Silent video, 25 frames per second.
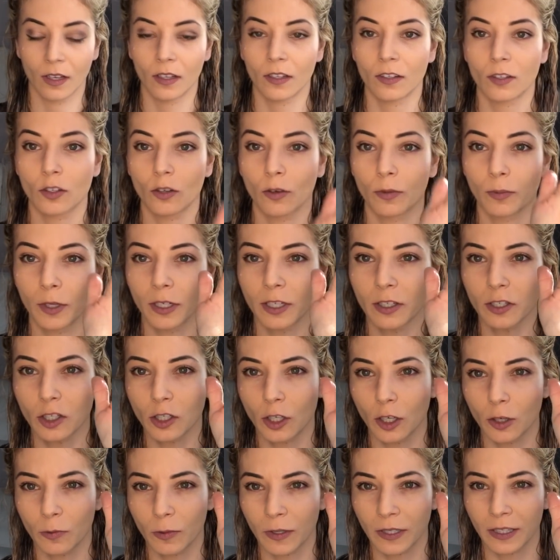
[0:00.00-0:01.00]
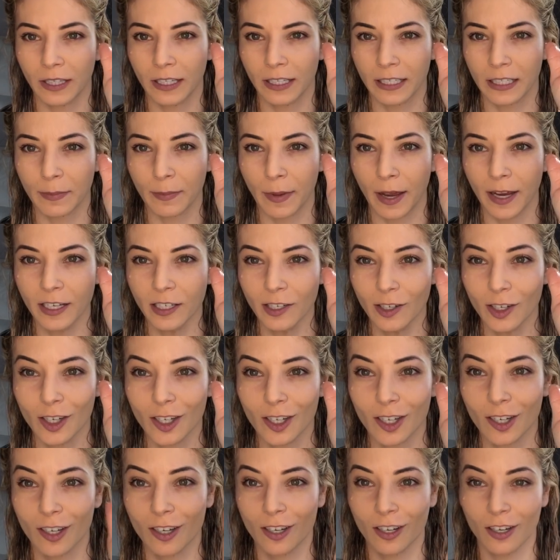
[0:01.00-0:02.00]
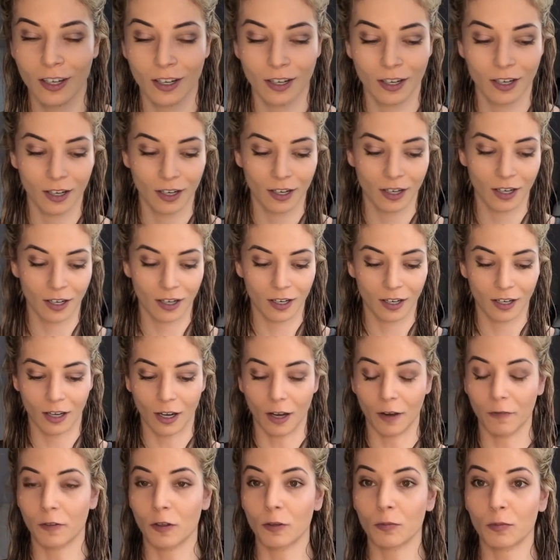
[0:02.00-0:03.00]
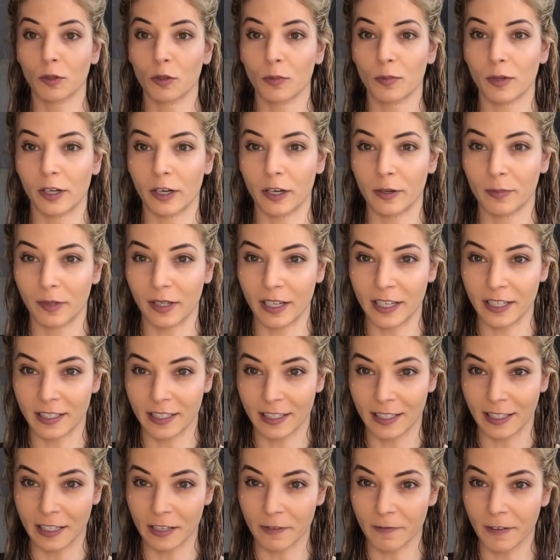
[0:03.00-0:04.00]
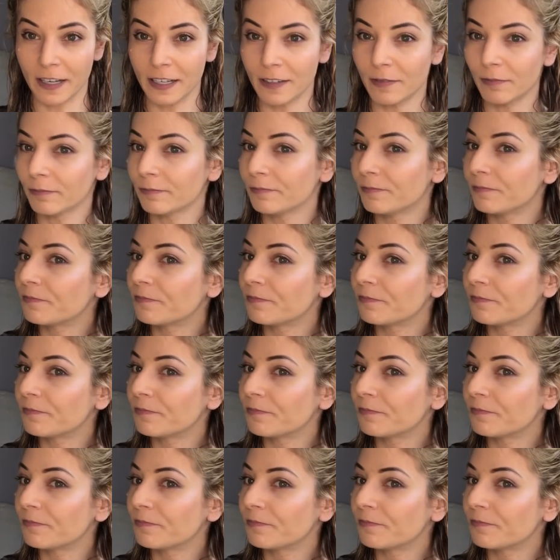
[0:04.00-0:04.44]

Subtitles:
So I'm gonna start with this much of the Blueberry Bliss leave-in,